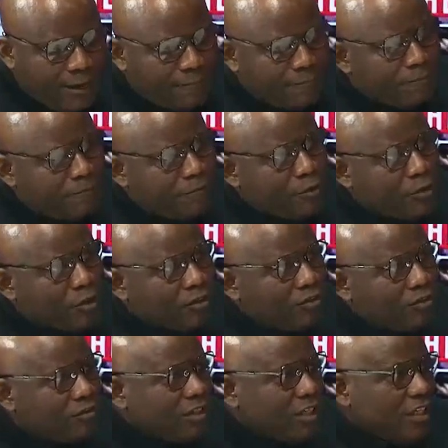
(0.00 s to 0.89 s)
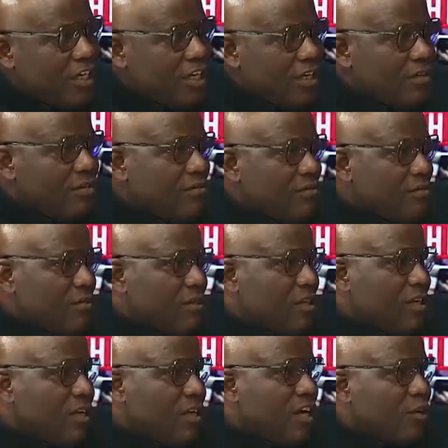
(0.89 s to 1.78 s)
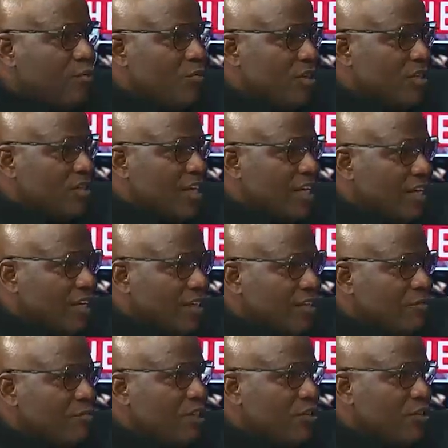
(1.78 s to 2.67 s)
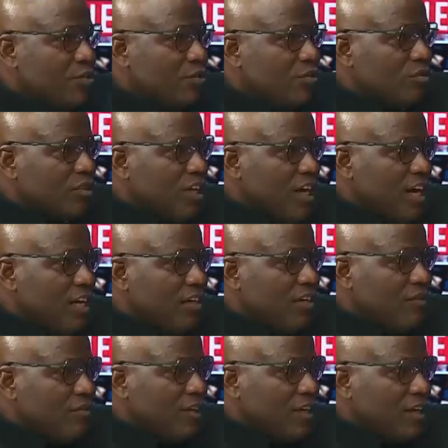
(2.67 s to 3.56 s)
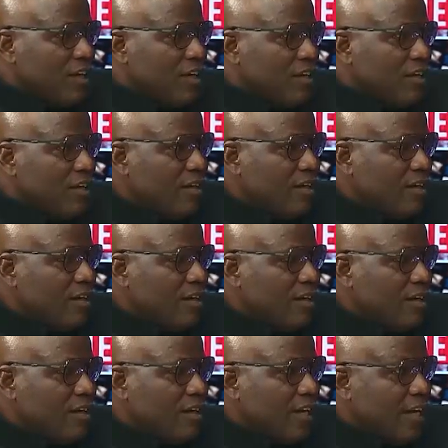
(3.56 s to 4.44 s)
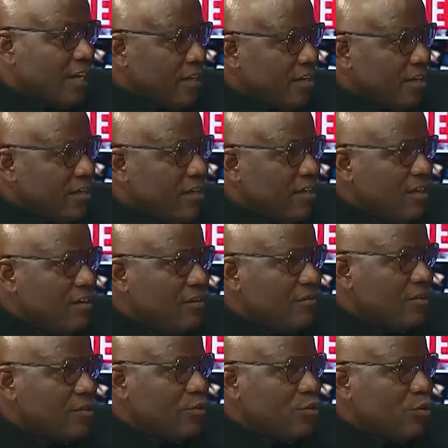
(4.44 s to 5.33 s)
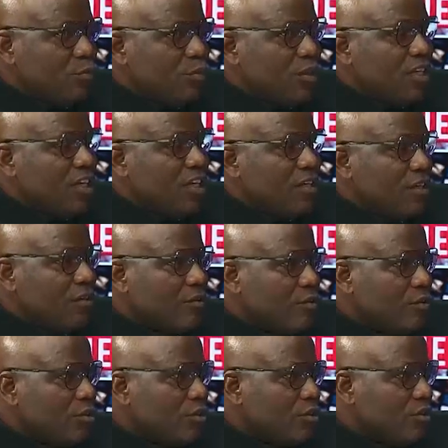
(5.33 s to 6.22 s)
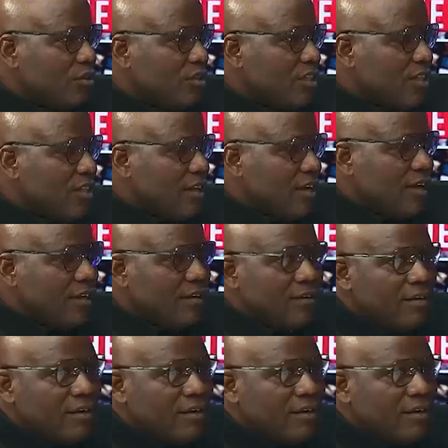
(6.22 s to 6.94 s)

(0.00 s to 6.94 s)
For us, again, the headwinds, like I did mention, are never ending. They are never stopping, and they're continuously there.